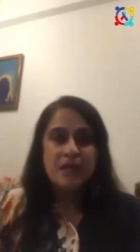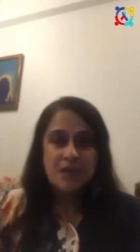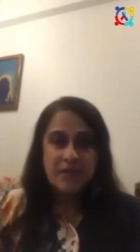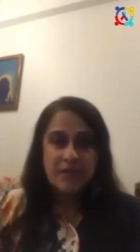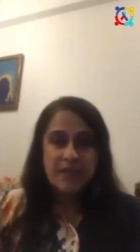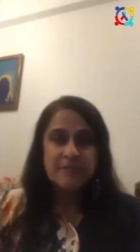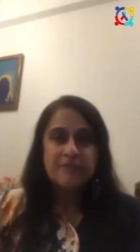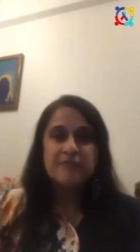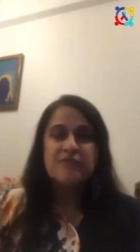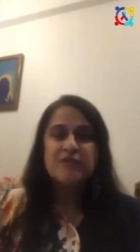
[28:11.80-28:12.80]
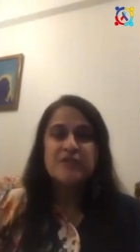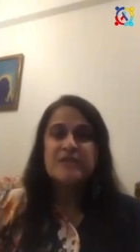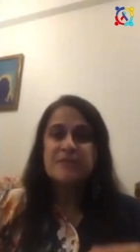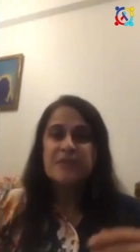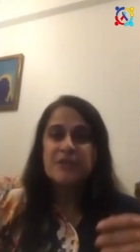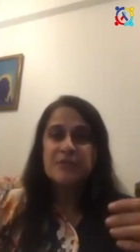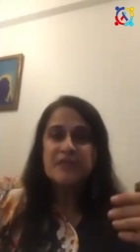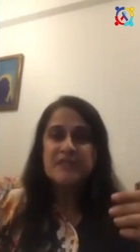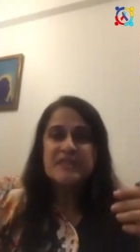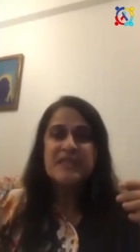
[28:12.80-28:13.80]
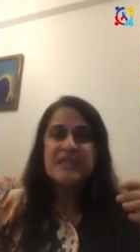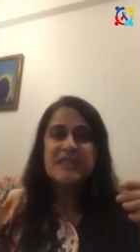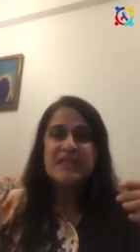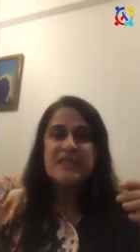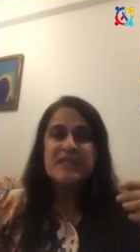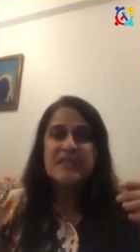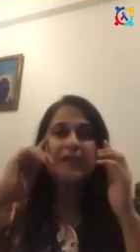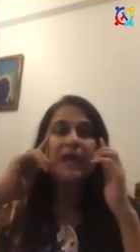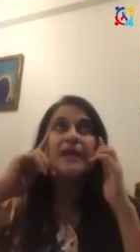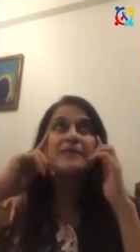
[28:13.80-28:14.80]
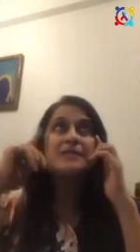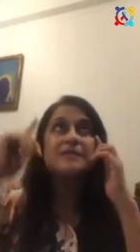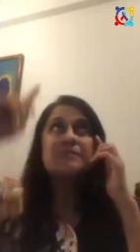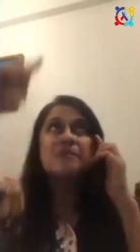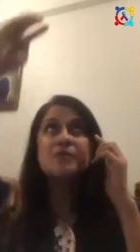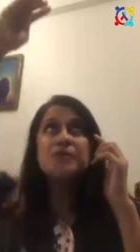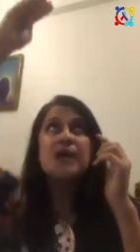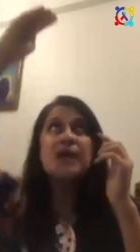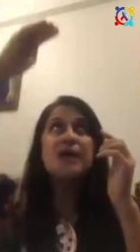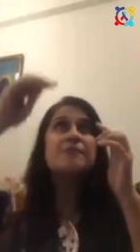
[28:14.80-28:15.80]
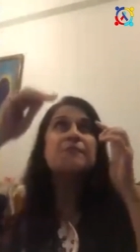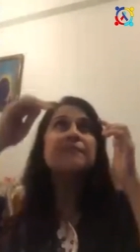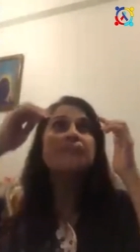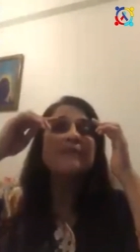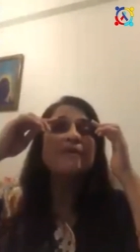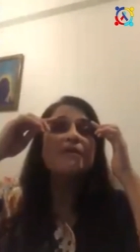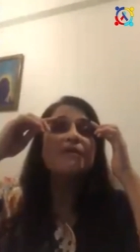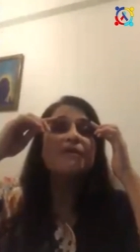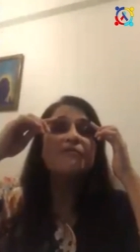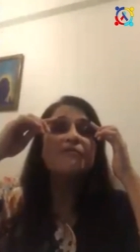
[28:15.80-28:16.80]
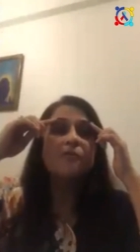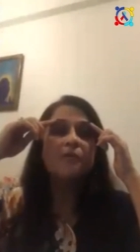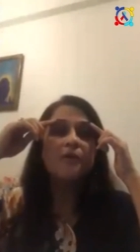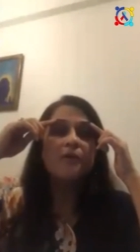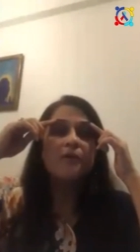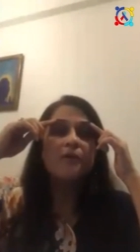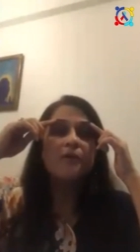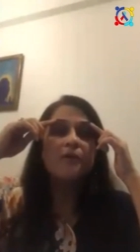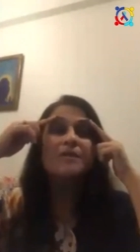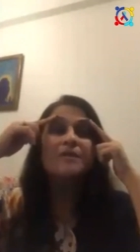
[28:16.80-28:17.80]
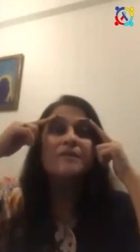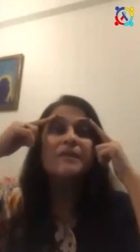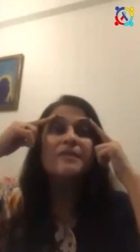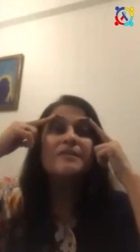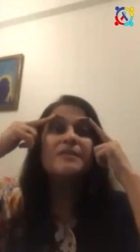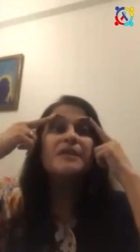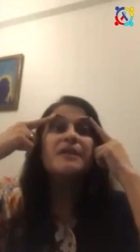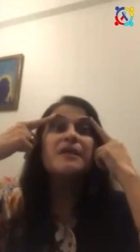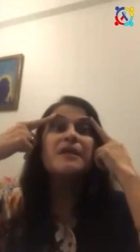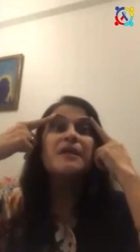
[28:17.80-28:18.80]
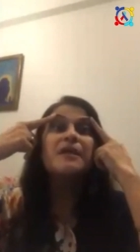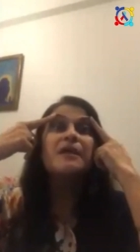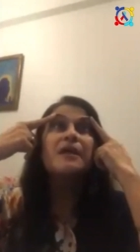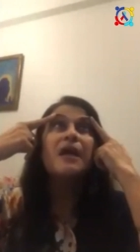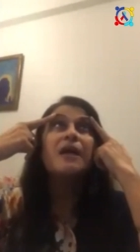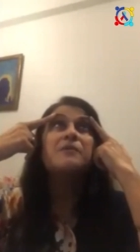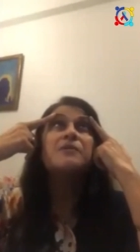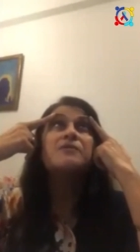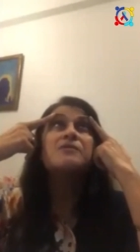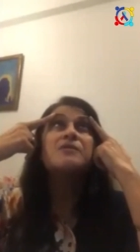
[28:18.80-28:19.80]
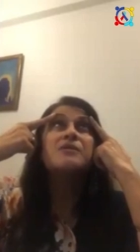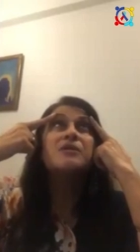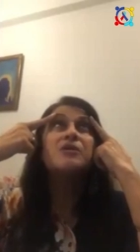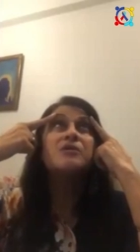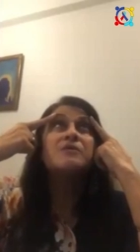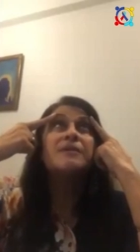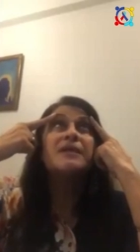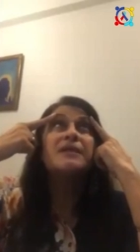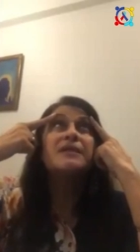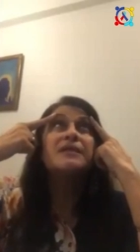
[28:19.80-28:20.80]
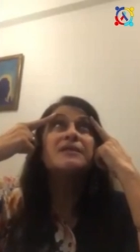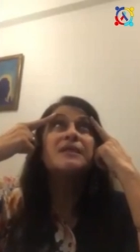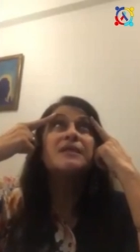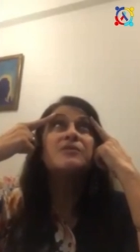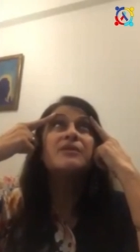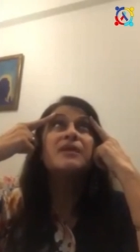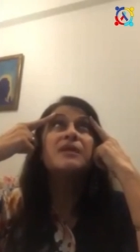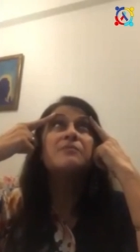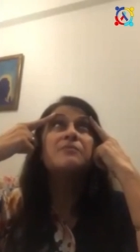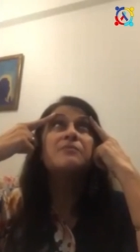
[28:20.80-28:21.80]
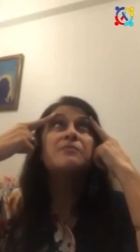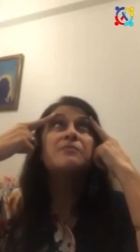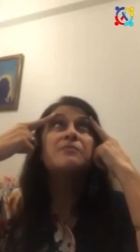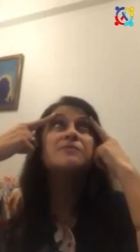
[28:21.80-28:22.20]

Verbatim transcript: Okay. So somebody who needs help, ask them to look up. If you want, raise their eyebrows so they automatically start looking upwards.